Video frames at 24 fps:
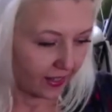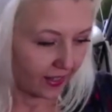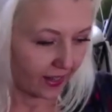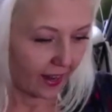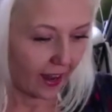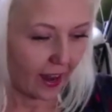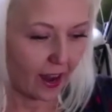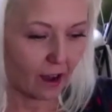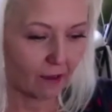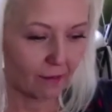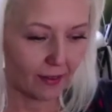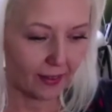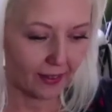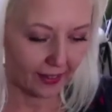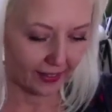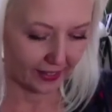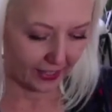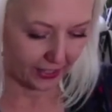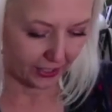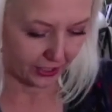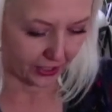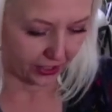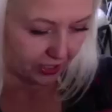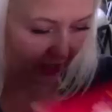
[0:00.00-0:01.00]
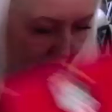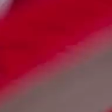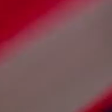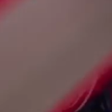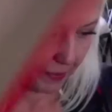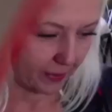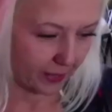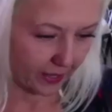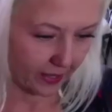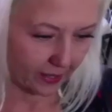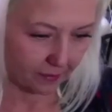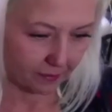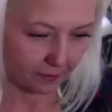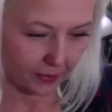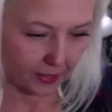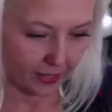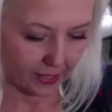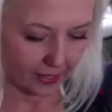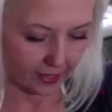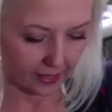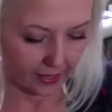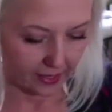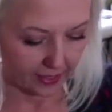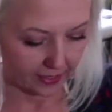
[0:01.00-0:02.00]
How am I gonna ship it?
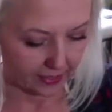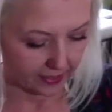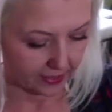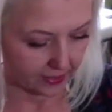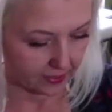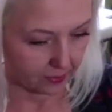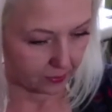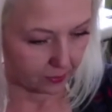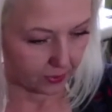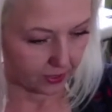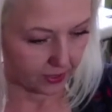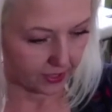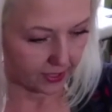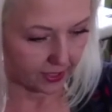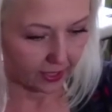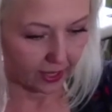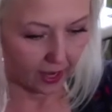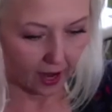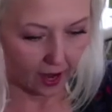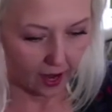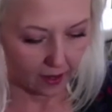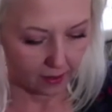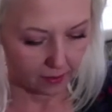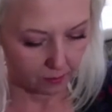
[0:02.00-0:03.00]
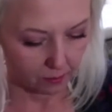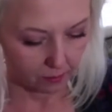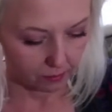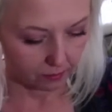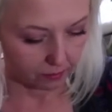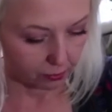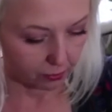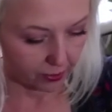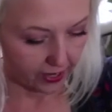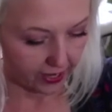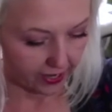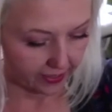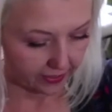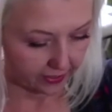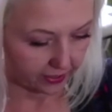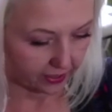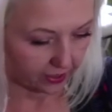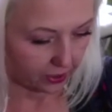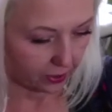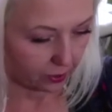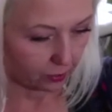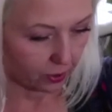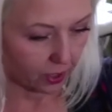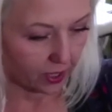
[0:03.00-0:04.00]
But it's once again brand
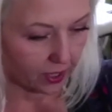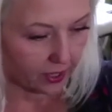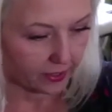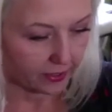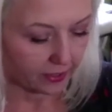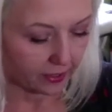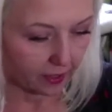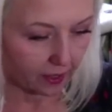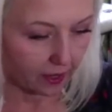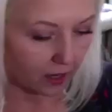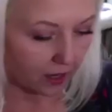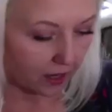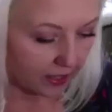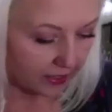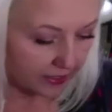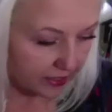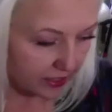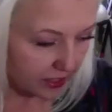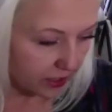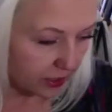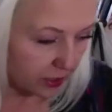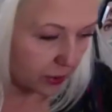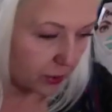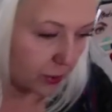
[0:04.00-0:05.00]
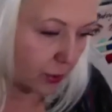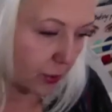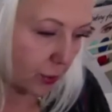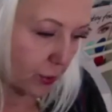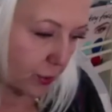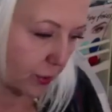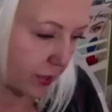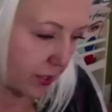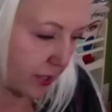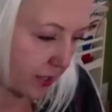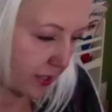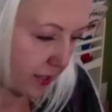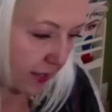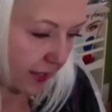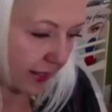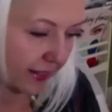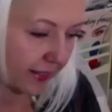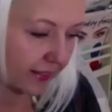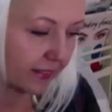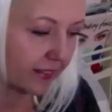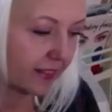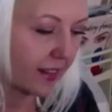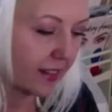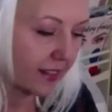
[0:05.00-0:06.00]
new, unused.
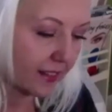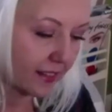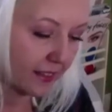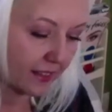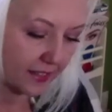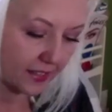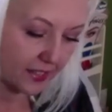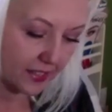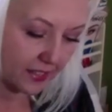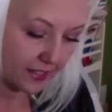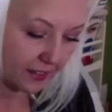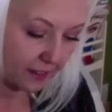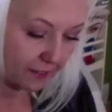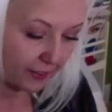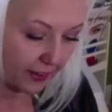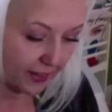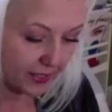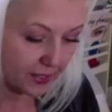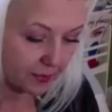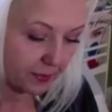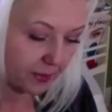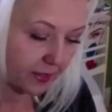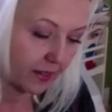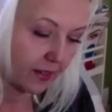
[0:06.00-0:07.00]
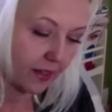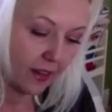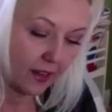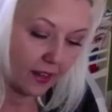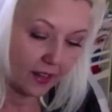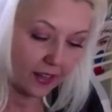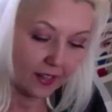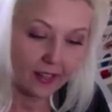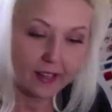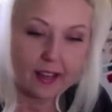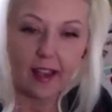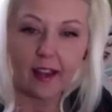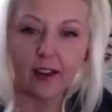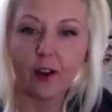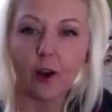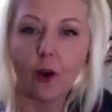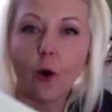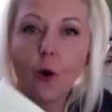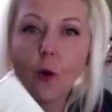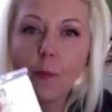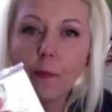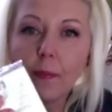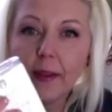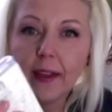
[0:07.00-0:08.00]
Like none of this stuff has been yet
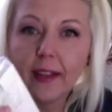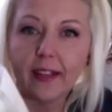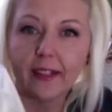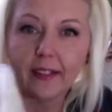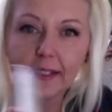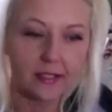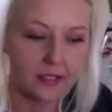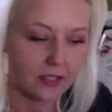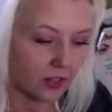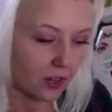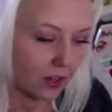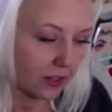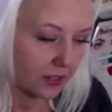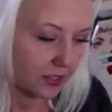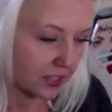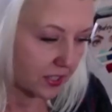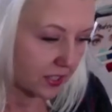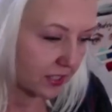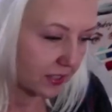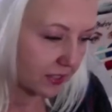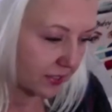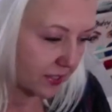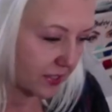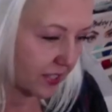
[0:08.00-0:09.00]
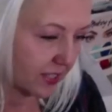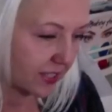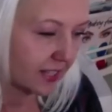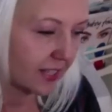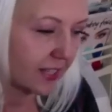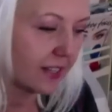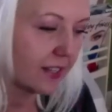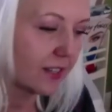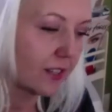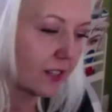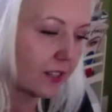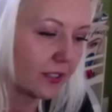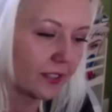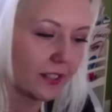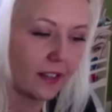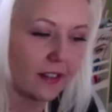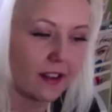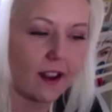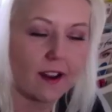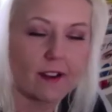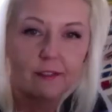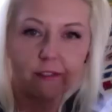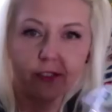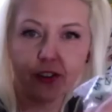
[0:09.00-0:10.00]
opened. It's all still sealed and
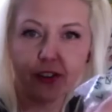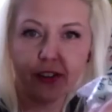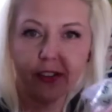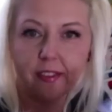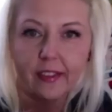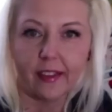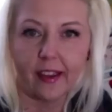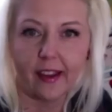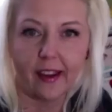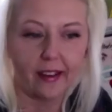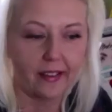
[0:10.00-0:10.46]
everything.